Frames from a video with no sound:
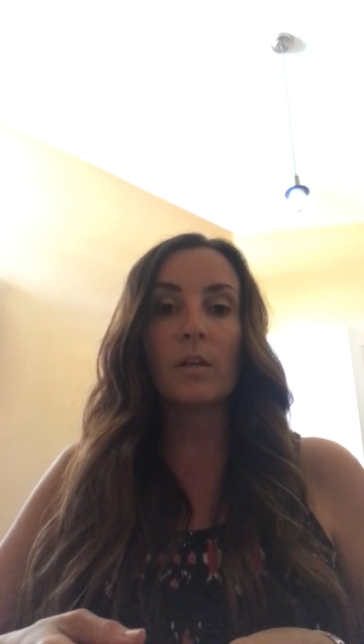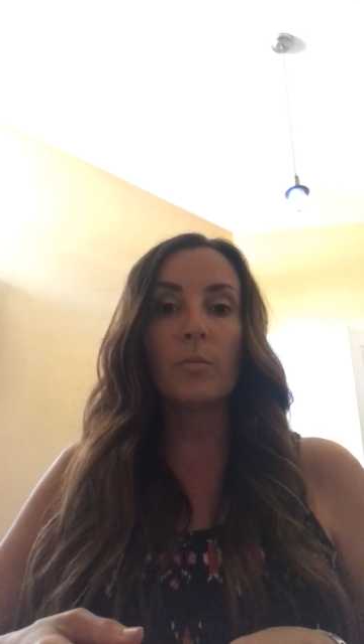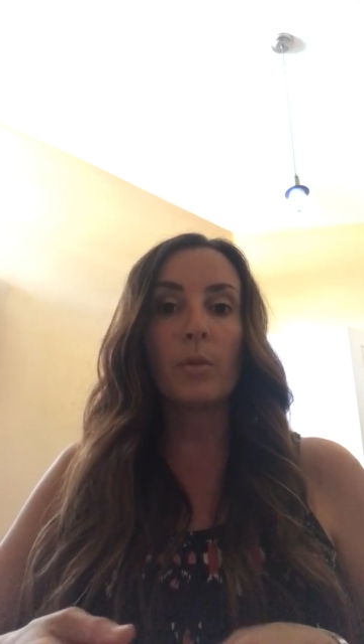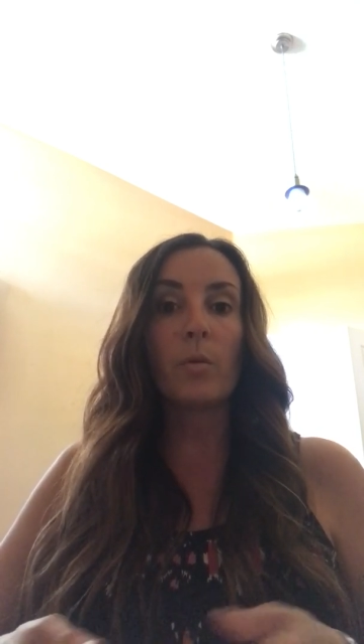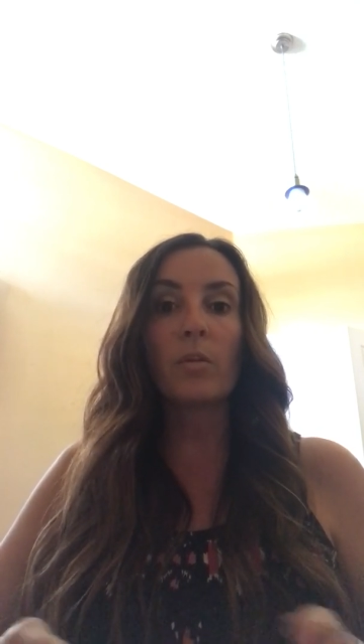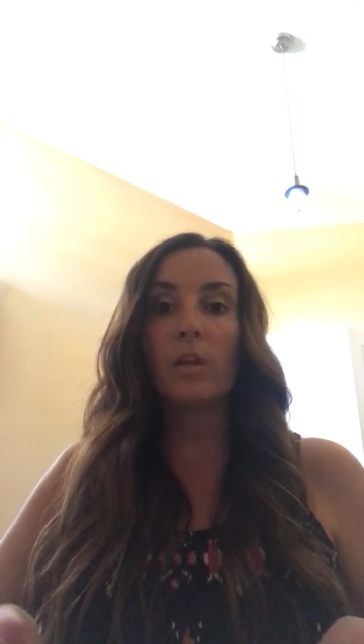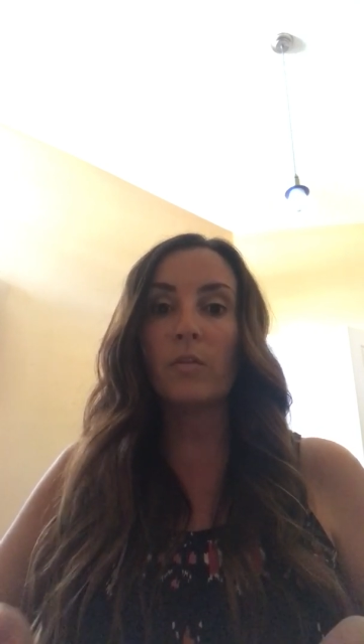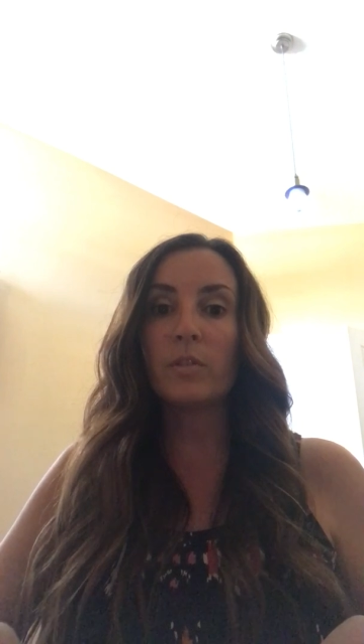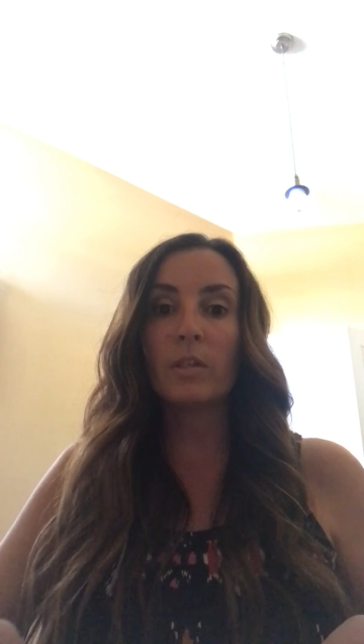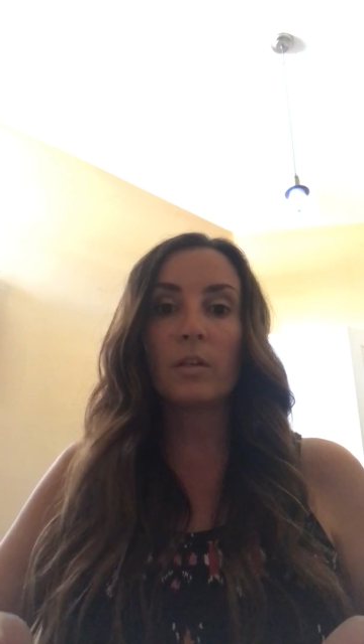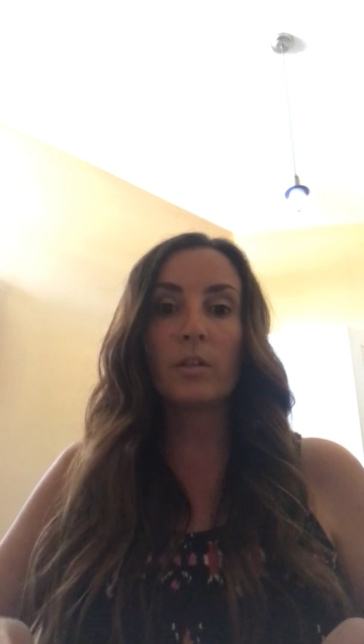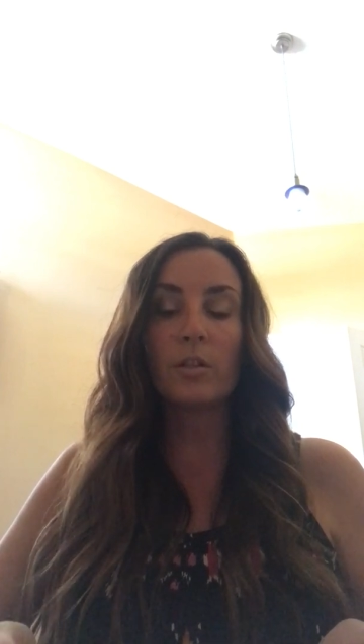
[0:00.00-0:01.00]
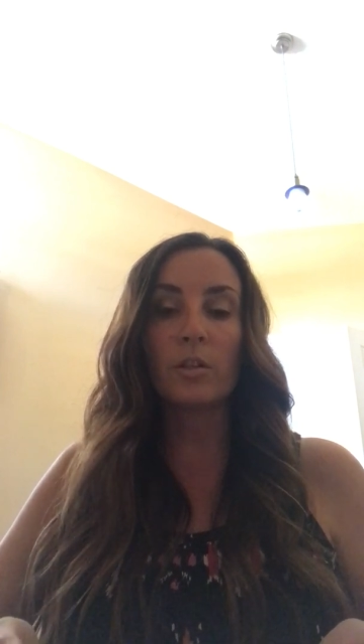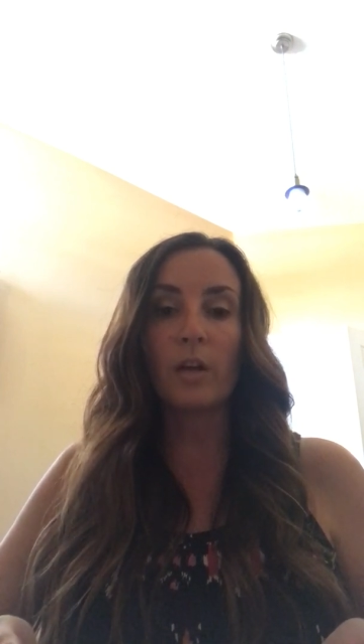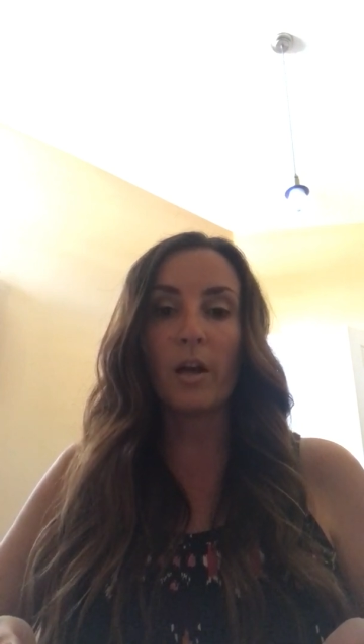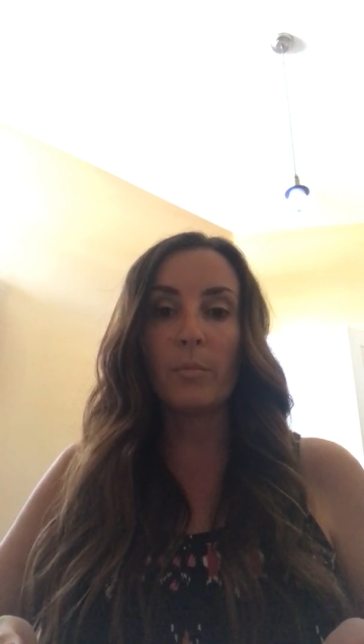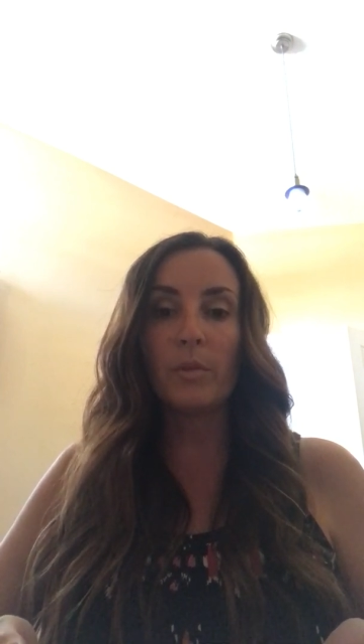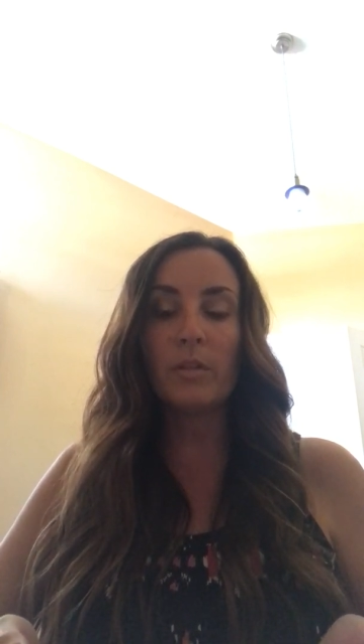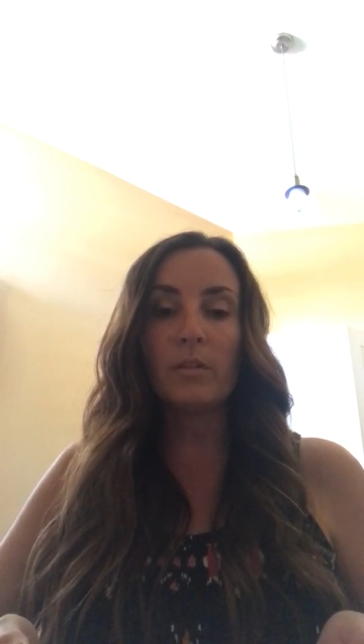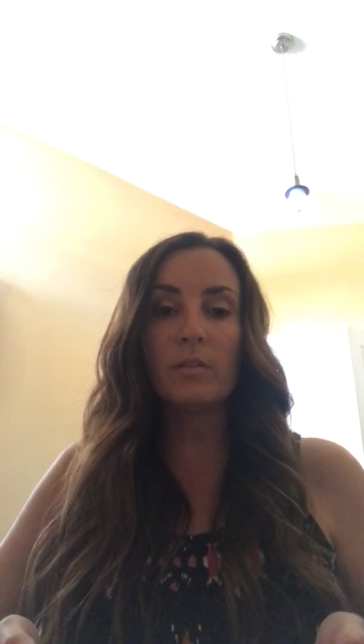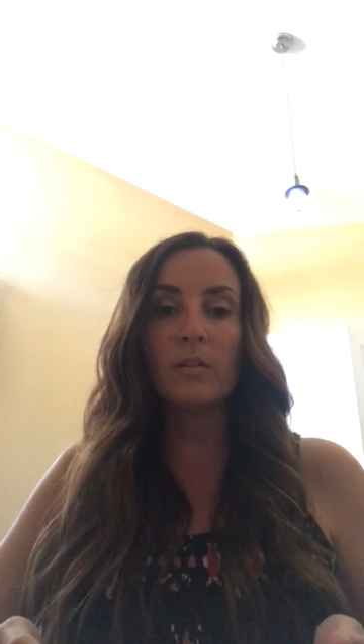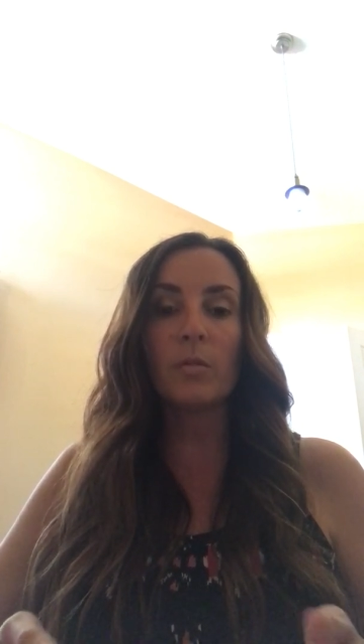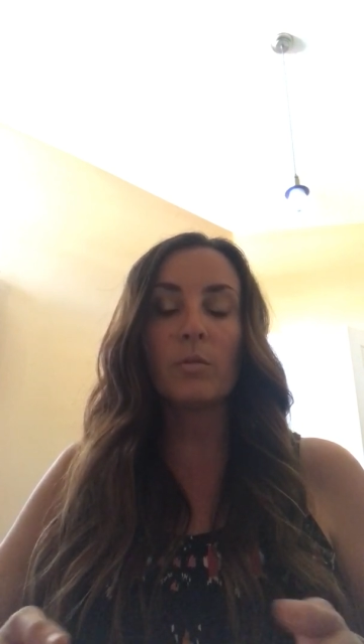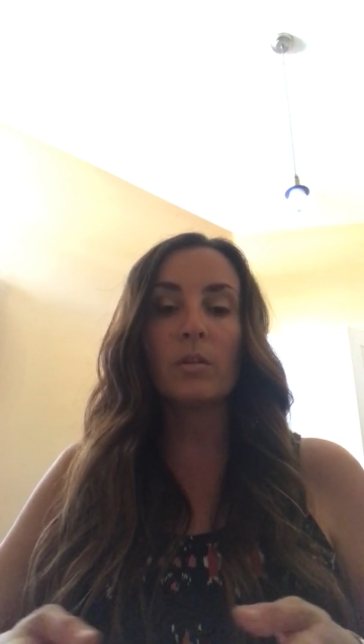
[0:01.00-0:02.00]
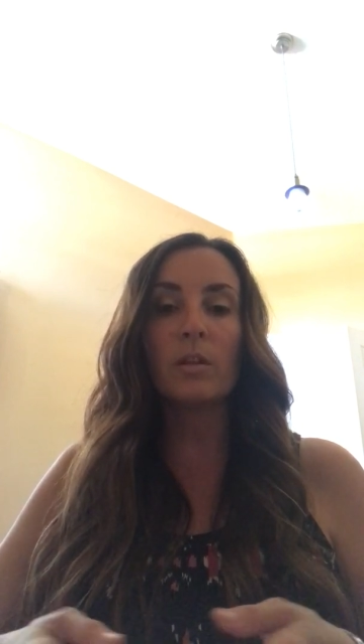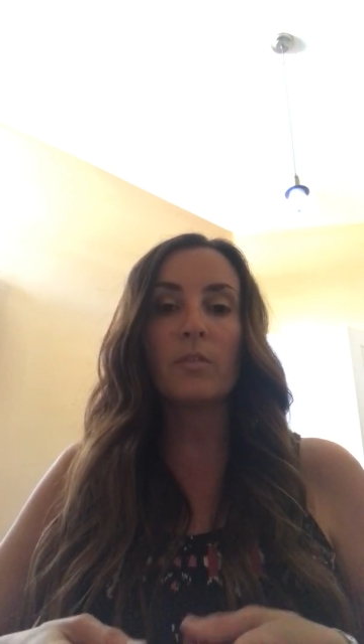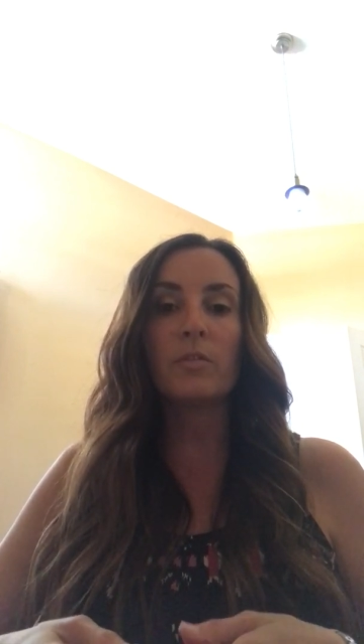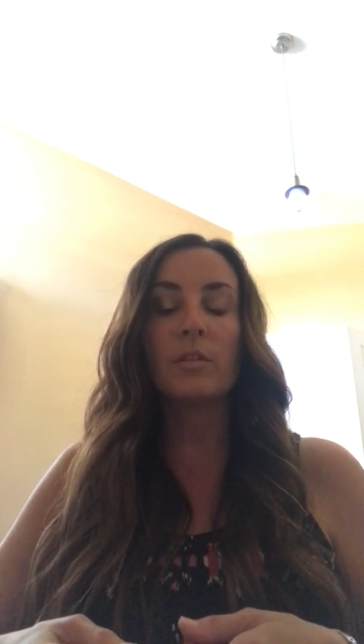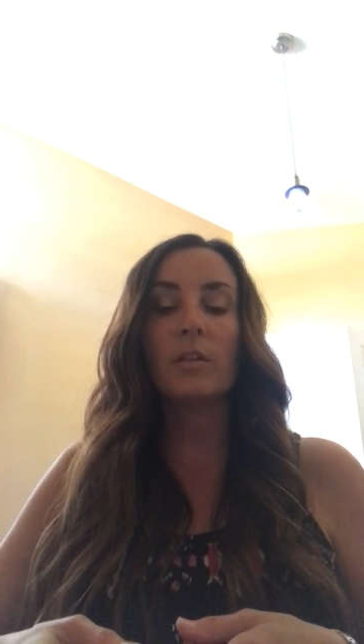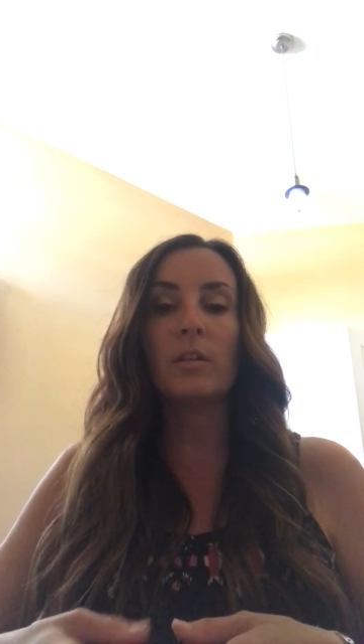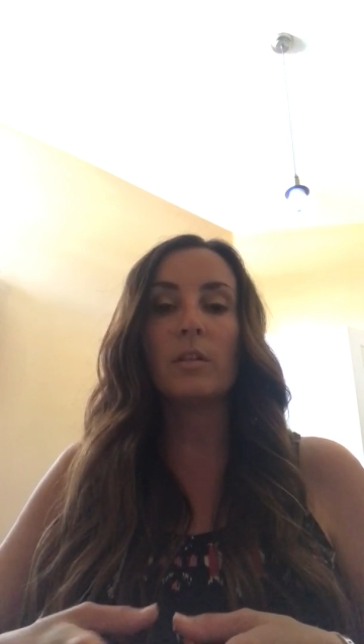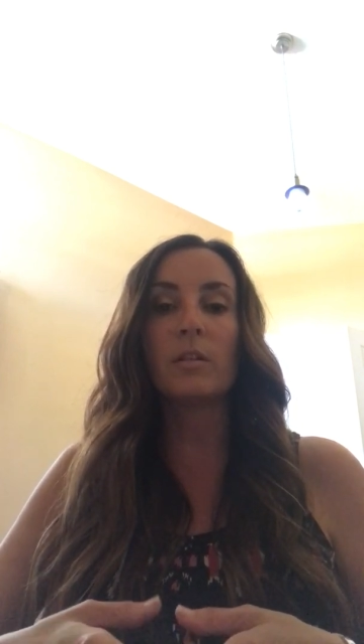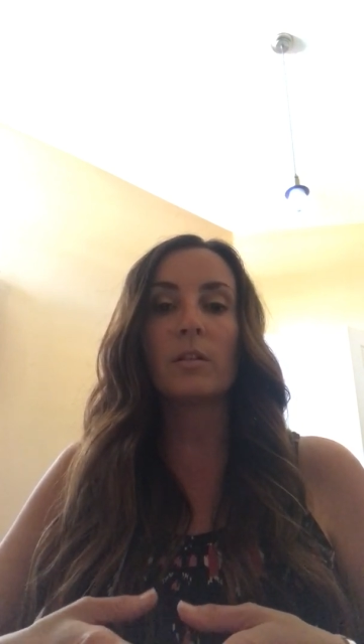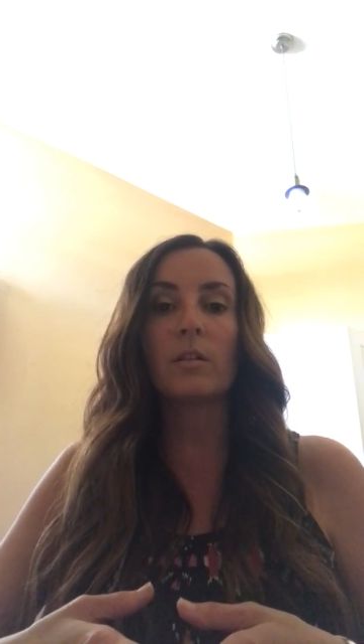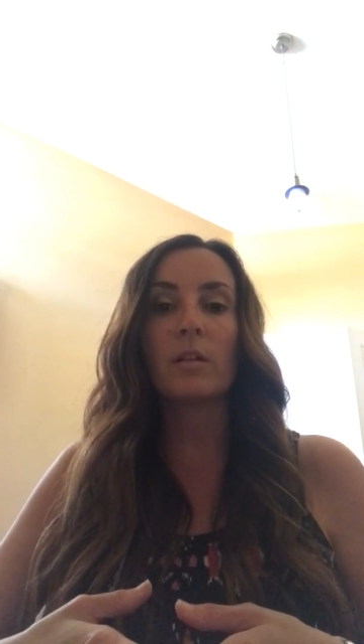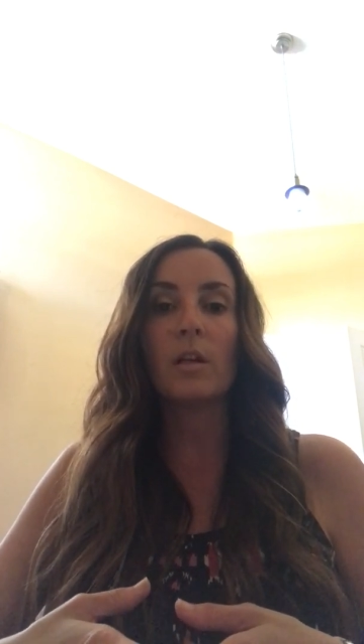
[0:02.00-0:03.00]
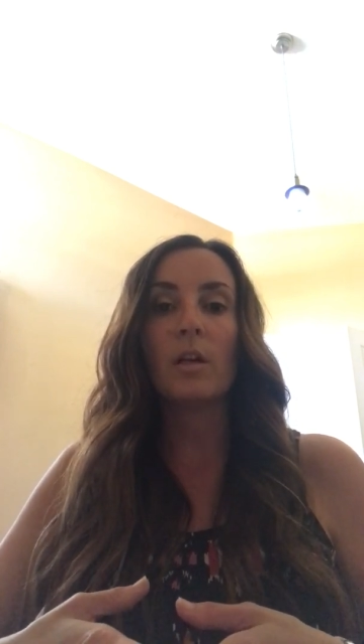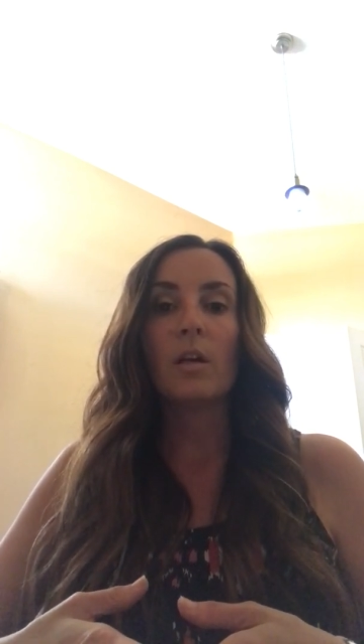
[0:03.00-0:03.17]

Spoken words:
I would love to hear your comments. I would love to hear